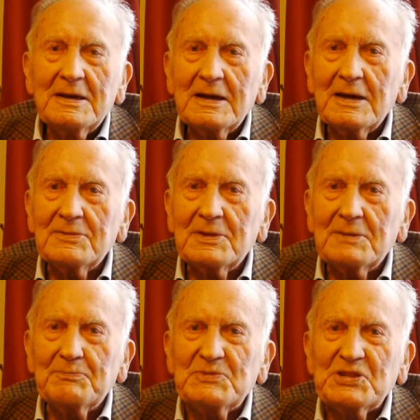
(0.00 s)
And the
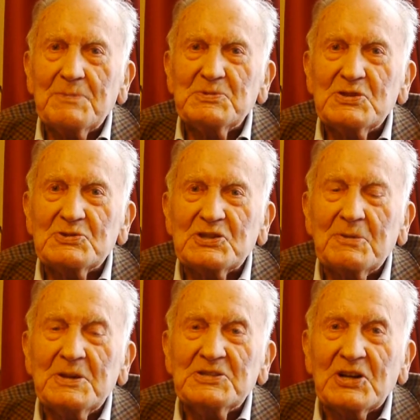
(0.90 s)
ships used to come
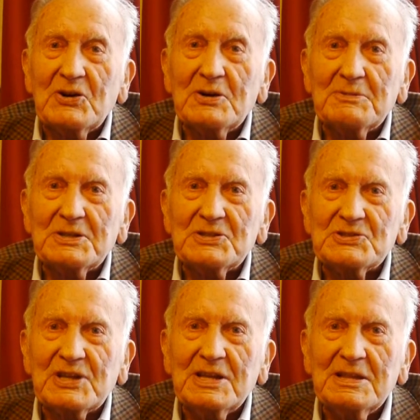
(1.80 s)
into Galway, you
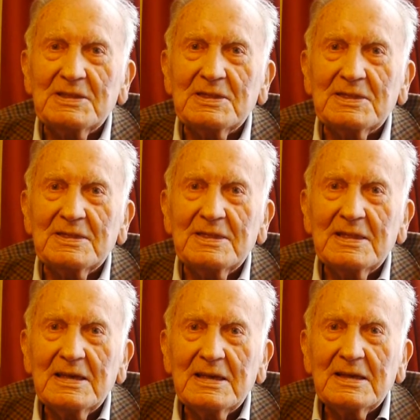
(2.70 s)
see,
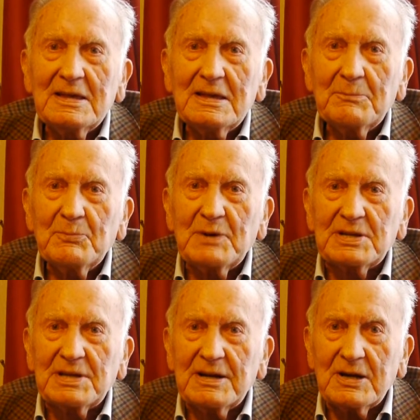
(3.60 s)

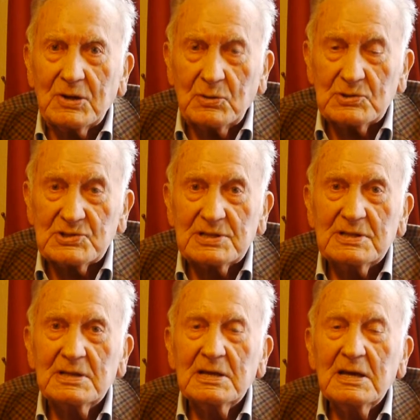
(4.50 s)
with cargoes.
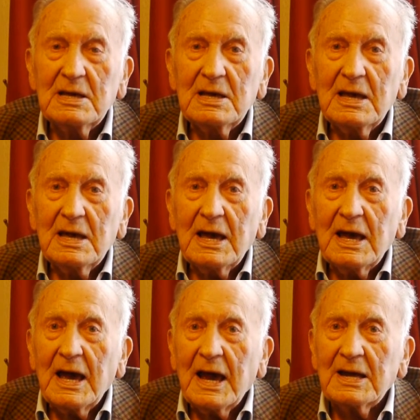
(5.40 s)

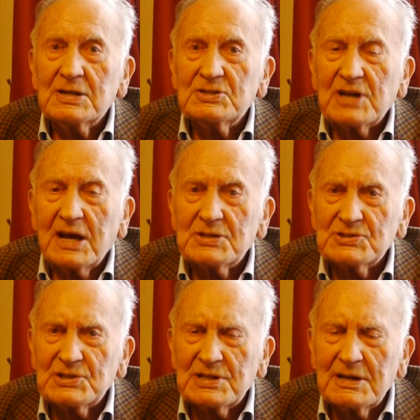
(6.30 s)
And
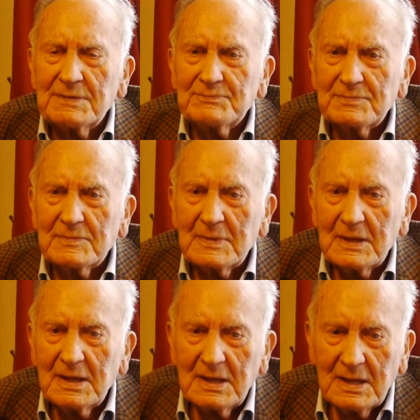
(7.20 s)
as um,
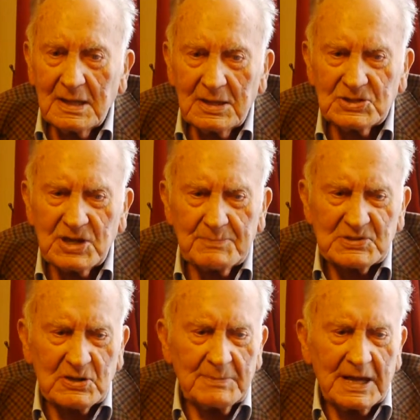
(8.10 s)
the ships
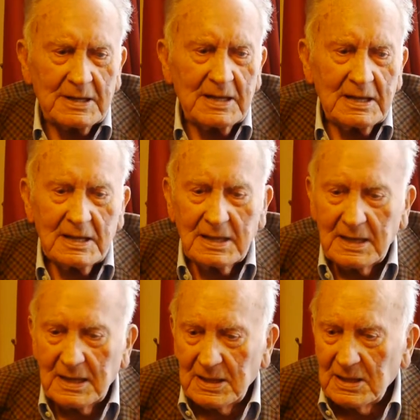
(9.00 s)
come in,
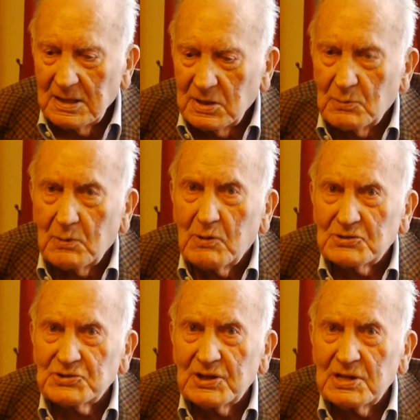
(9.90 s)
they were
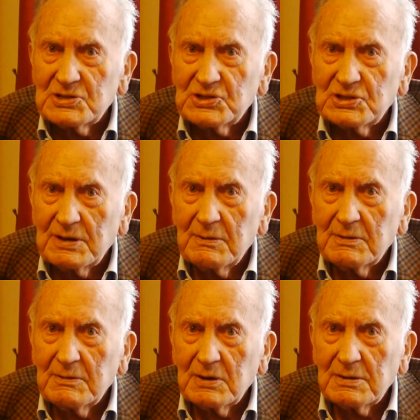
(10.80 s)
watching this sh
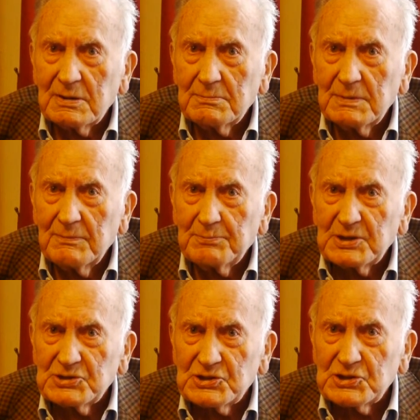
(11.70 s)

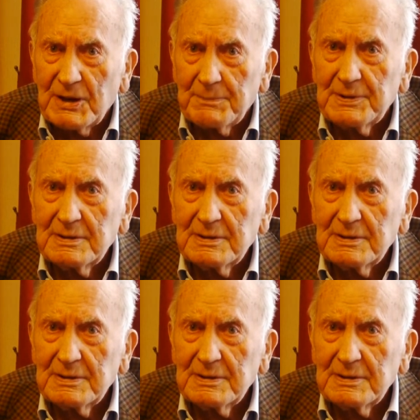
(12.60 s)
British ship.